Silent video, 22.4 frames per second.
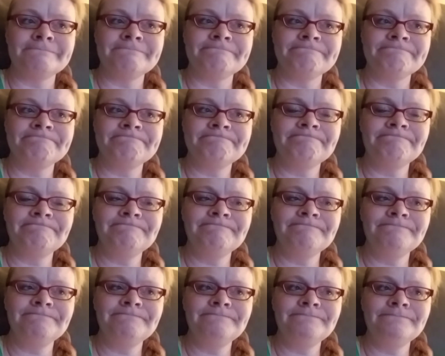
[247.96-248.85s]

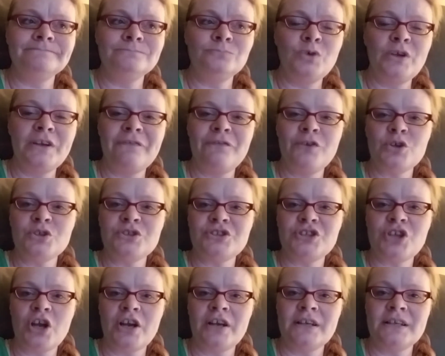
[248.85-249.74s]
I first
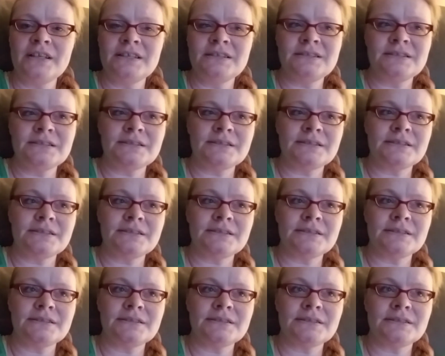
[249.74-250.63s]
started,
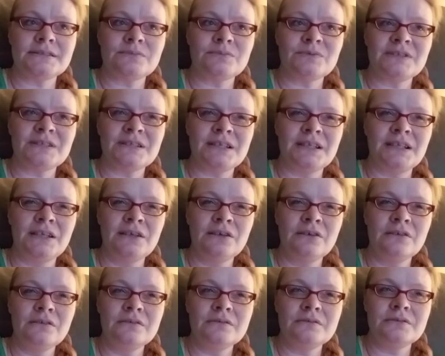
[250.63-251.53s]
was it a
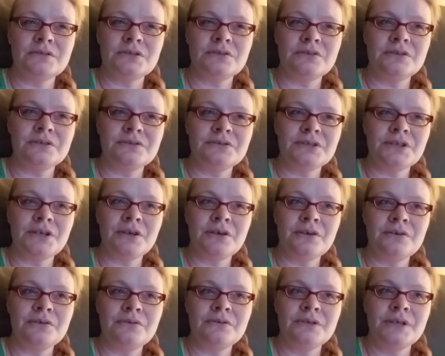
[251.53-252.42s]
year, 2 years
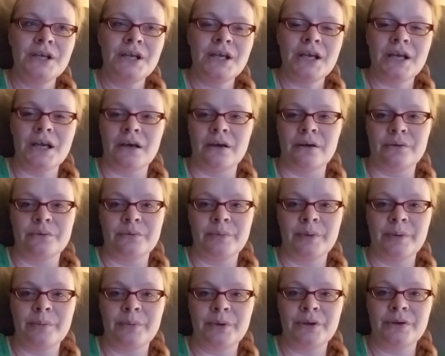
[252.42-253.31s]
ago? I don't
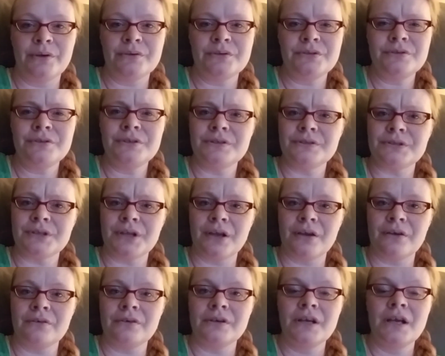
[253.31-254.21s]
remember. 2 years
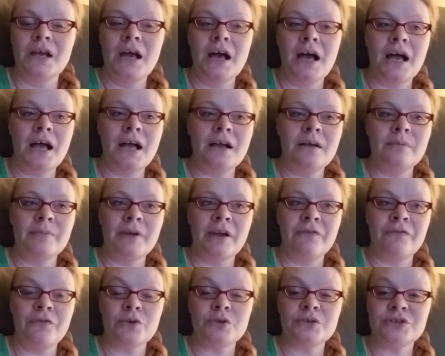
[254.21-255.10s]
ago. I
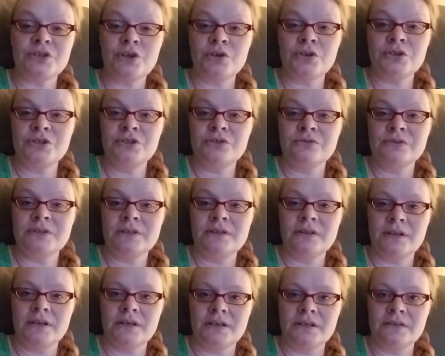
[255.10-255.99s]
first started
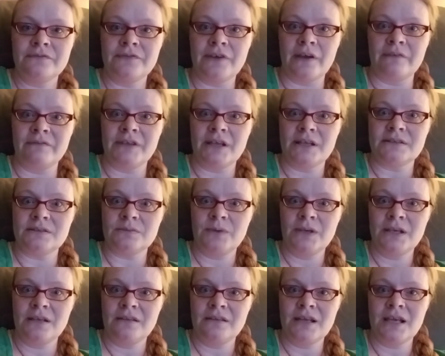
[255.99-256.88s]
doing the 5 days a
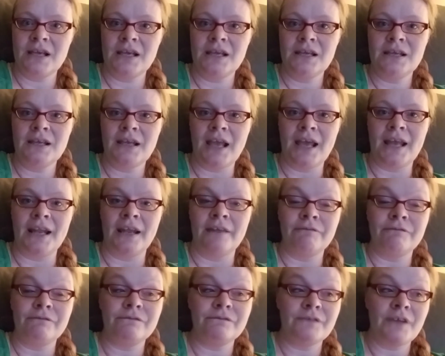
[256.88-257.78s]
week thing, and
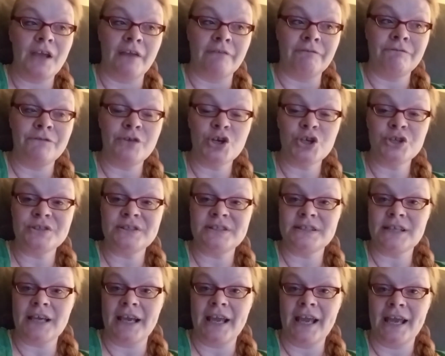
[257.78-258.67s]
at
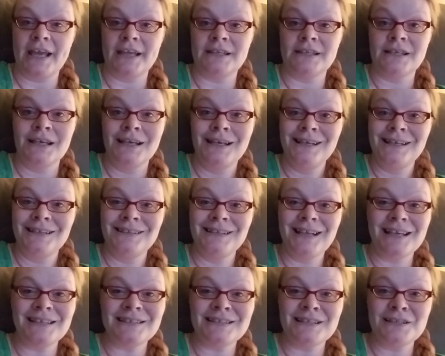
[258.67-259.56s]
first I had
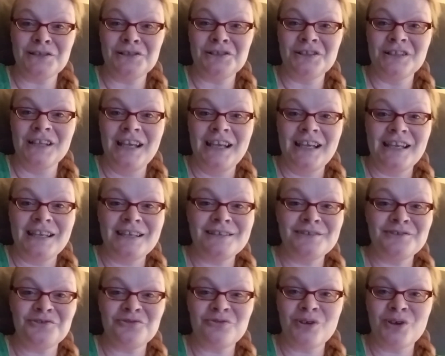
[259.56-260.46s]
nice little
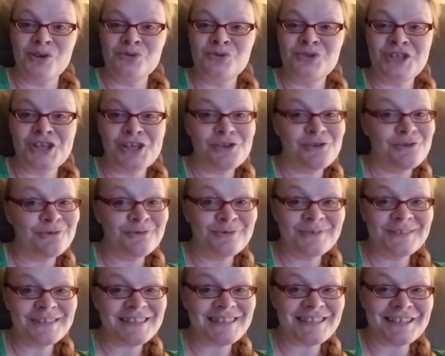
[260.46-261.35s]
intro
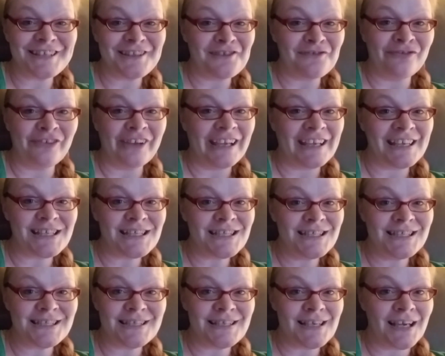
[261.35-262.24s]
tunes to the
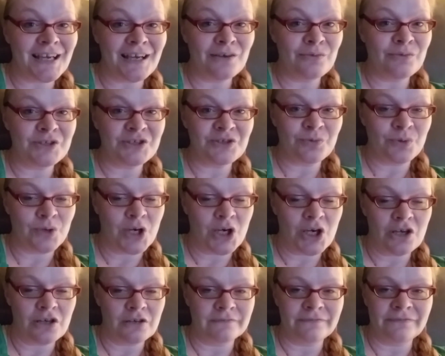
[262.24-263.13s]
vids, which were
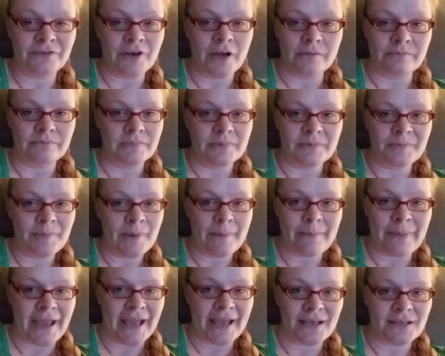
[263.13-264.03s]
all from my
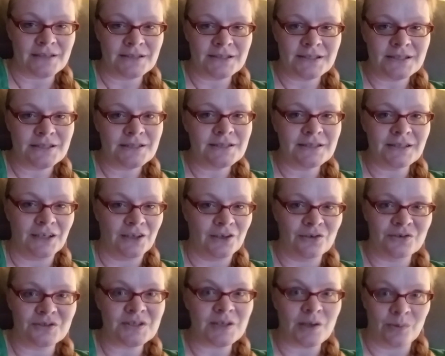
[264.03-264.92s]
band.
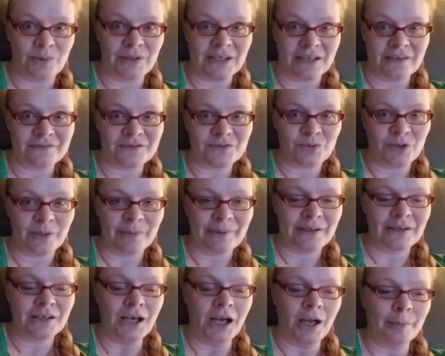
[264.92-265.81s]
So I wouldn't have to worry
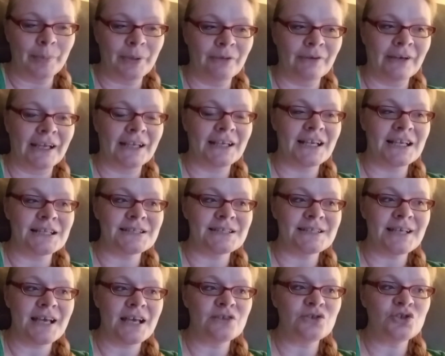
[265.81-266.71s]
about copyright and
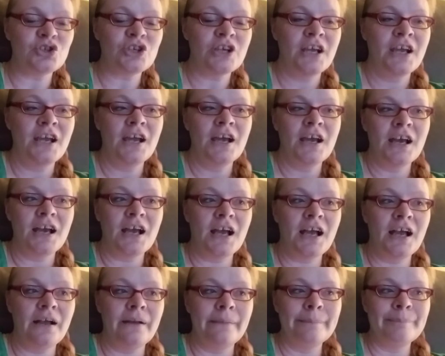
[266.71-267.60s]
such.
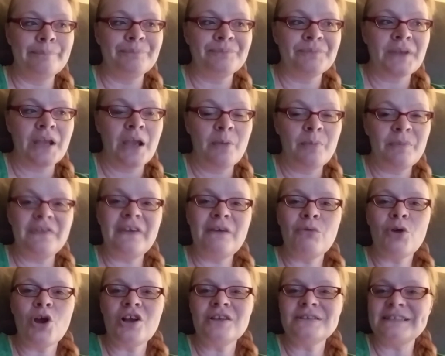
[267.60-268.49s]
But they
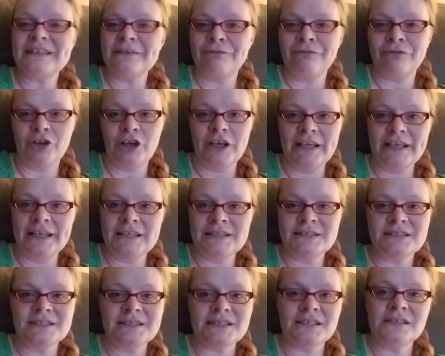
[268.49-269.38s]
were all
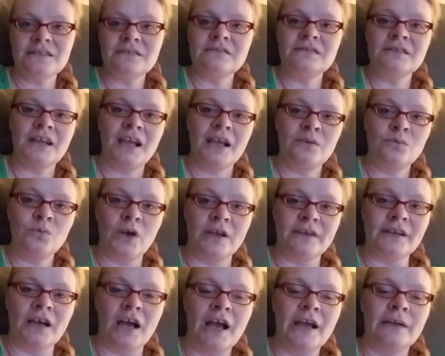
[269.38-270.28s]
different and
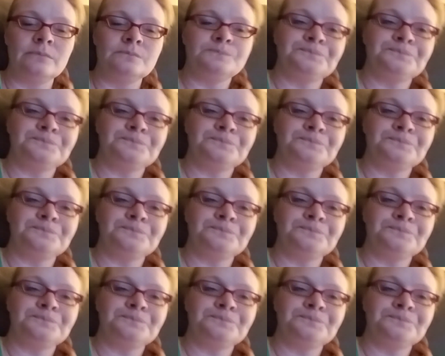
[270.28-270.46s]
whatnot.